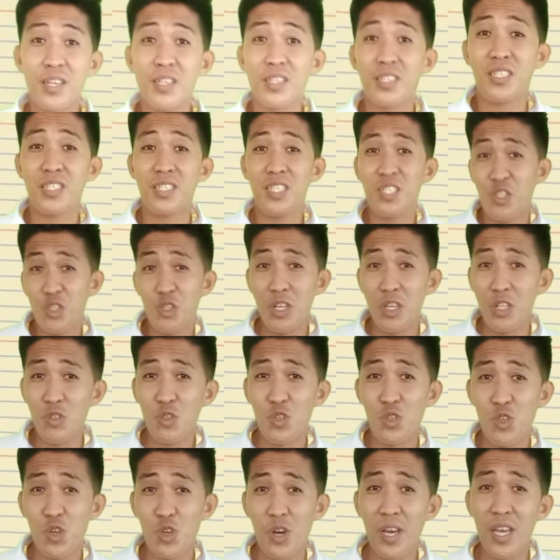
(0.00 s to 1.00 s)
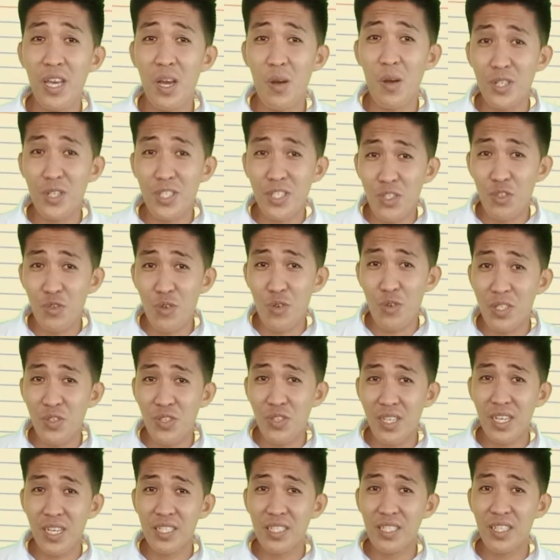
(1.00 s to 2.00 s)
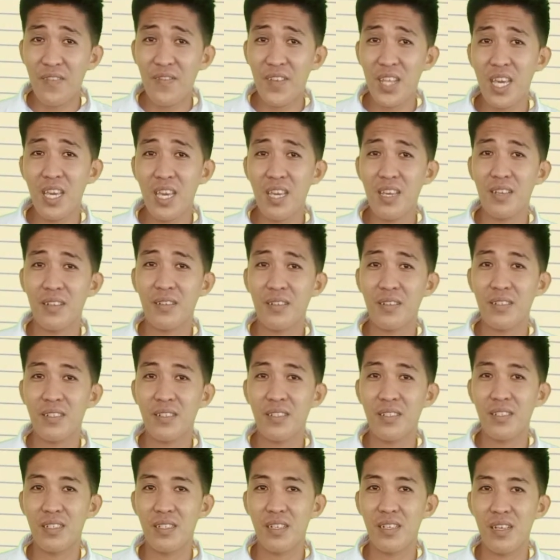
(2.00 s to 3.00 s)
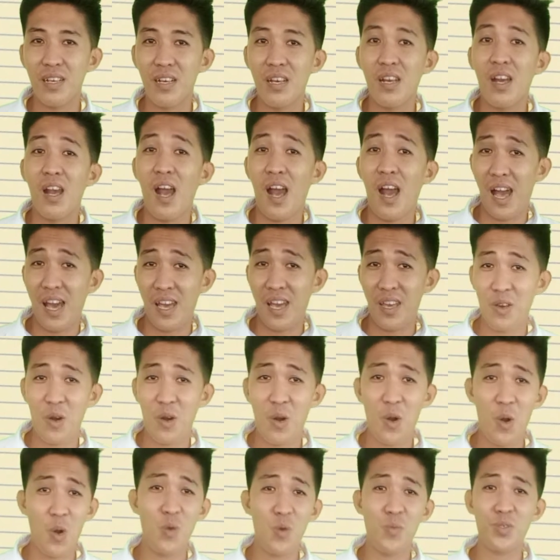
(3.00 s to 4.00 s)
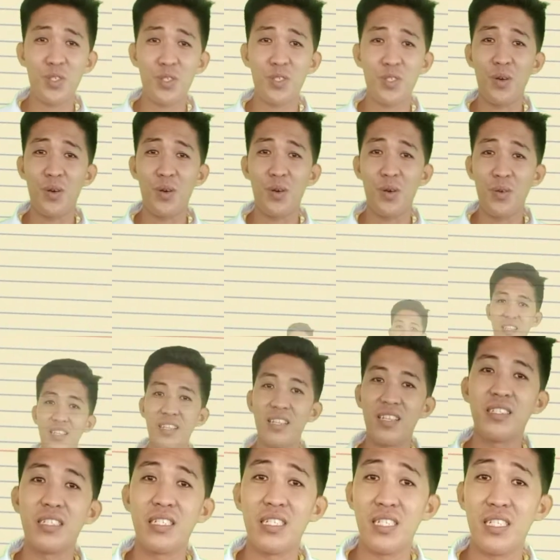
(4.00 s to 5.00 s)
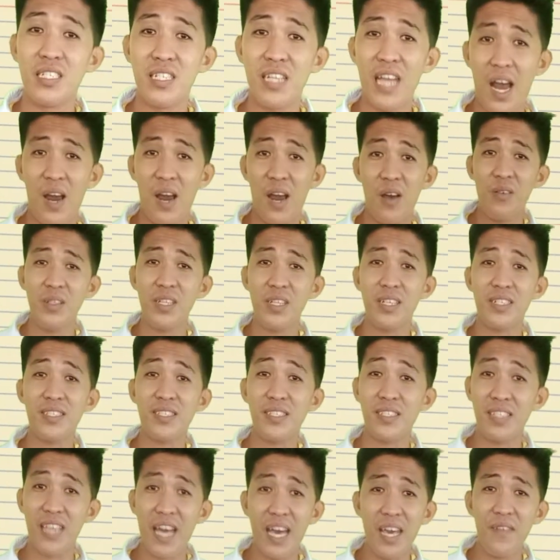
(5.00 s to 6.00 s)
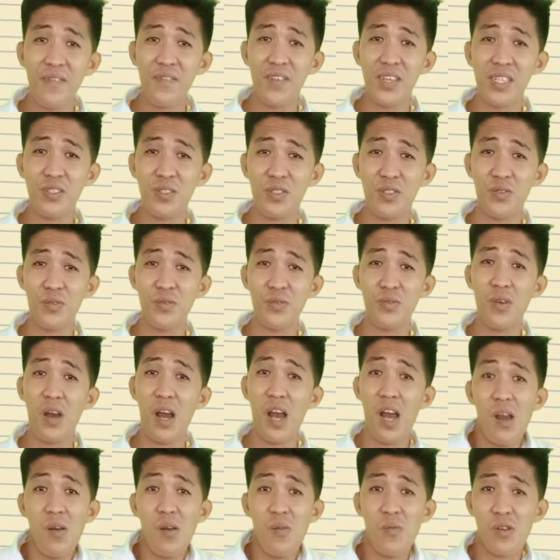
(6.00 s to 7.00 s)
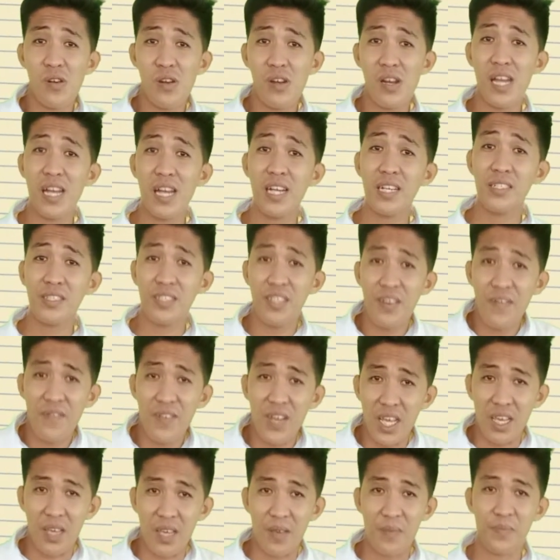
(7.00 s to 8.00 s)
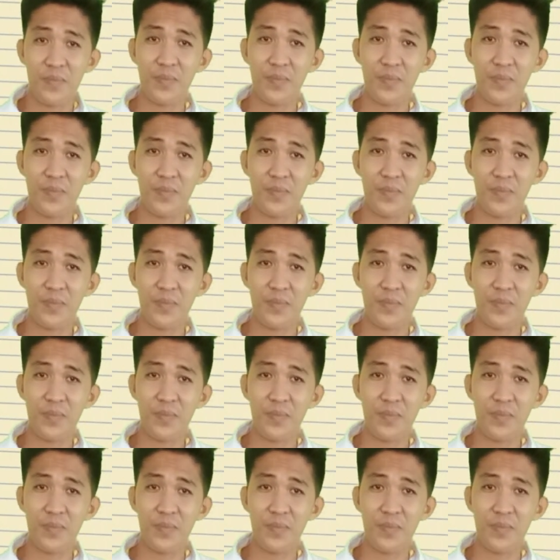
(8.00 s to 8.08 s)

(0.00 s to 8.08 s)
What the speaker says: Did you enjoy our stretching activity? I hope so. Now let's dive into our activity.